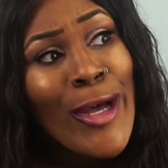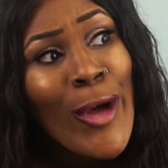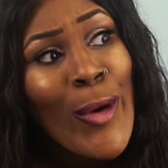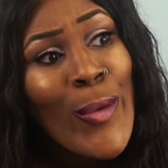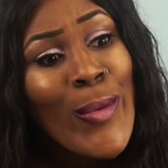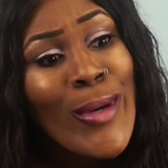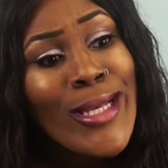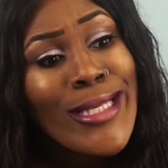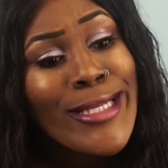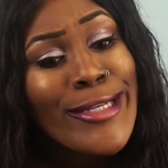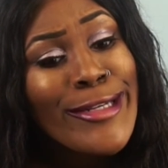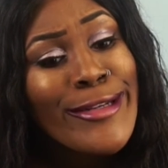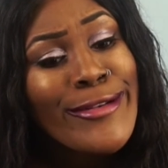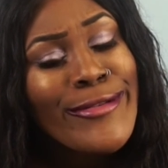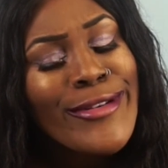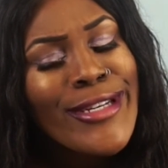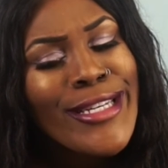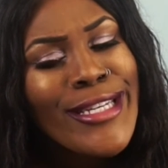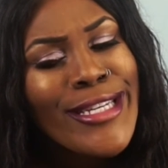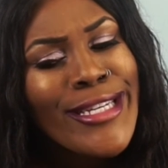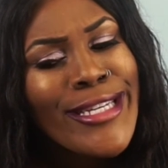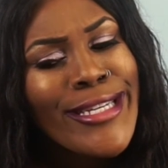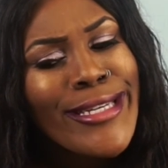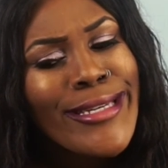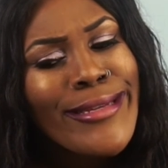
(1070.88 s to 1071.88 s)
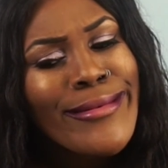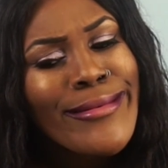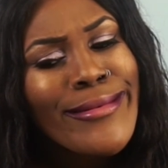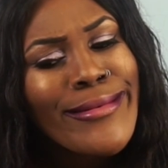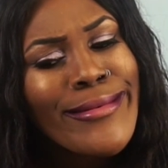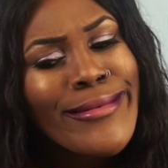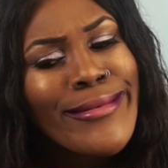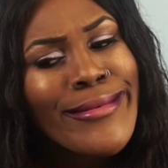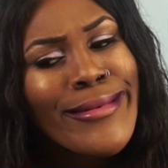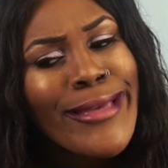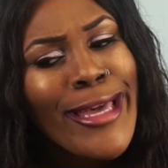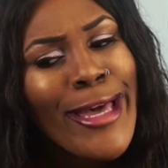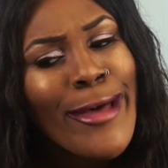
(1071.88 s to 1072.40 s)
wasn't really
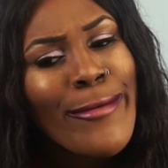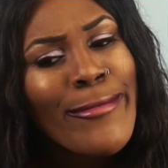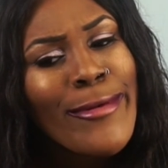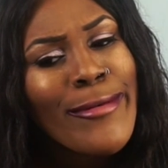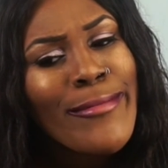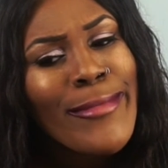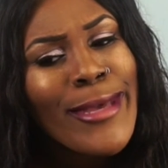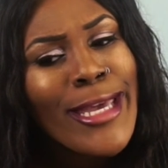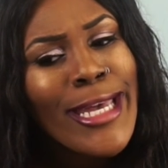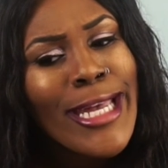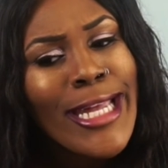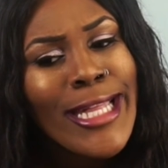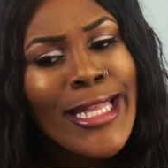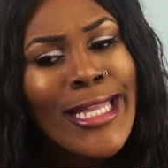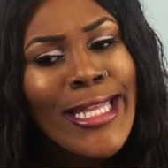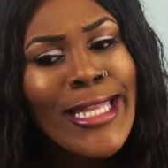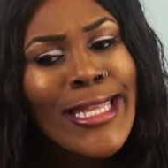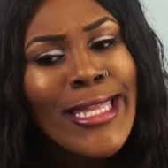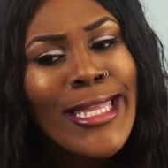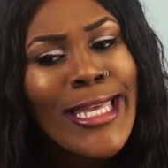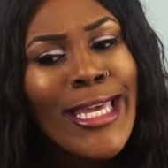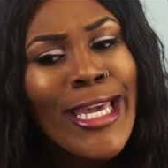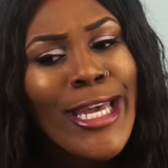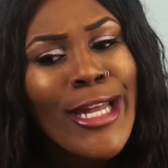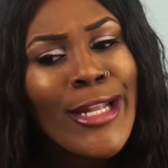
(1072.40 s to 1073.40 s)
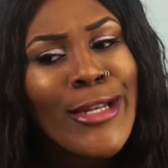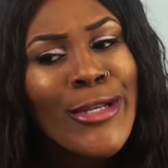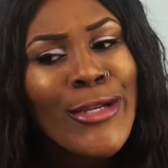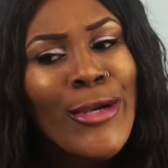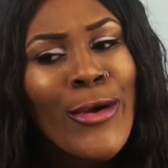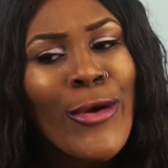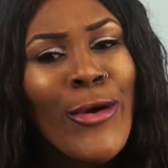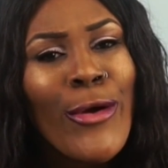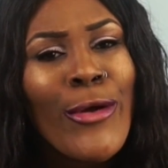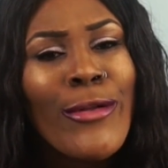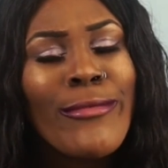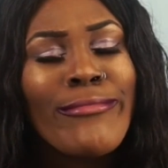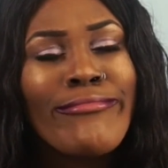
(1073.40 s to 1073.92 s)
helping me, and in the end
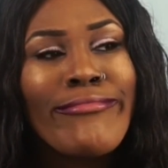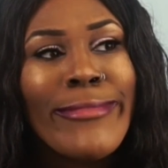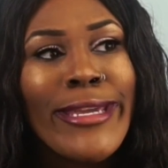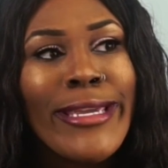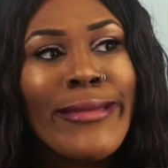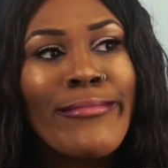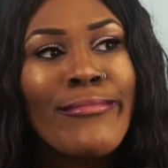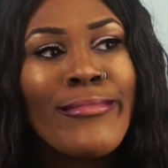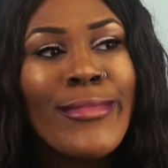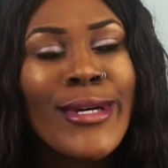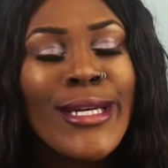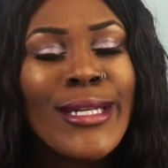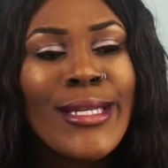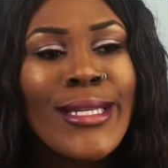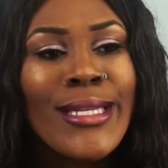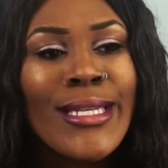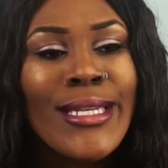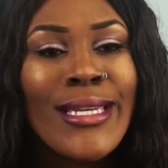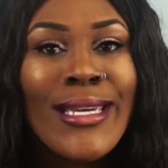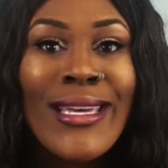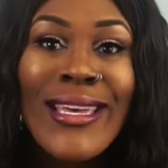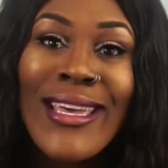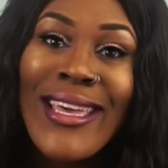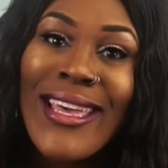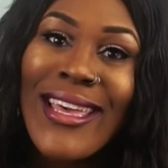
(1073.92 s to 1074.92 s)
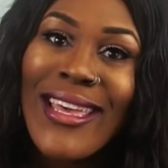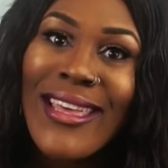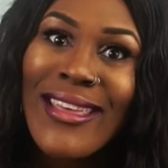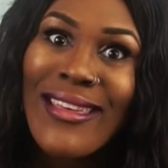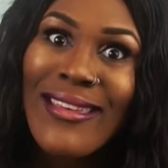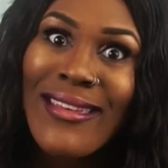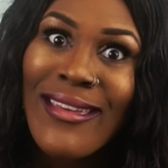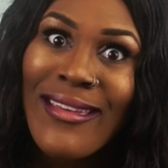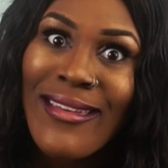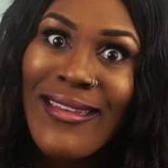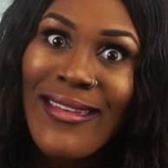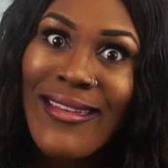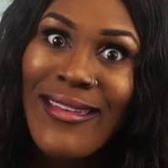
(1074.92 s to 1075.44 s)
hurt me. But
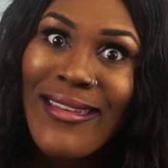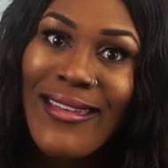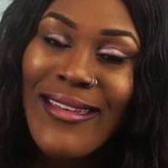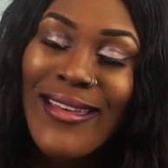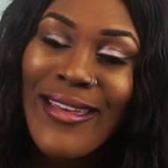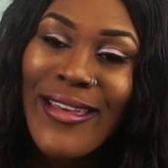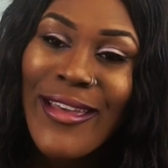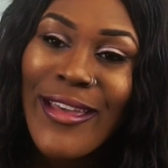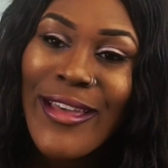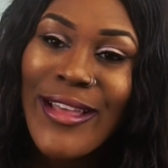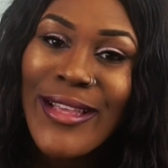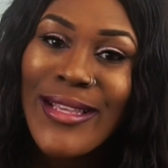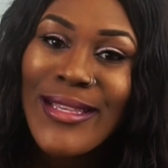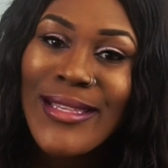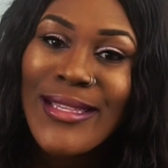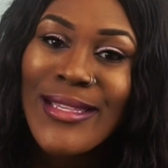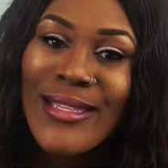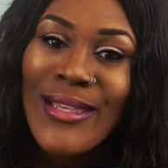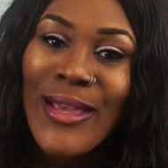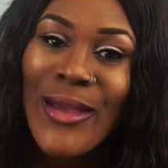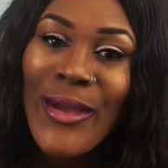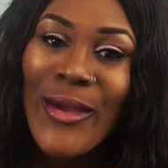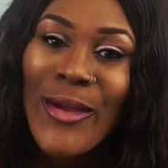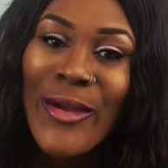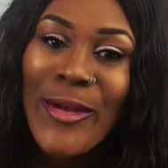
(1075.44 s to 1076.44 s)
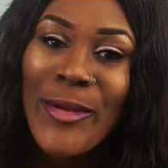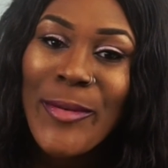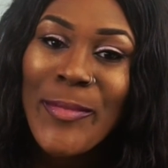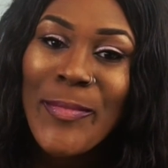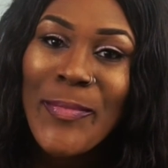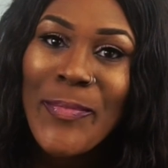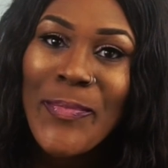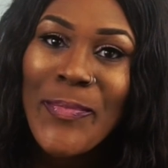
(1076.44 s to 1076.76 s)
so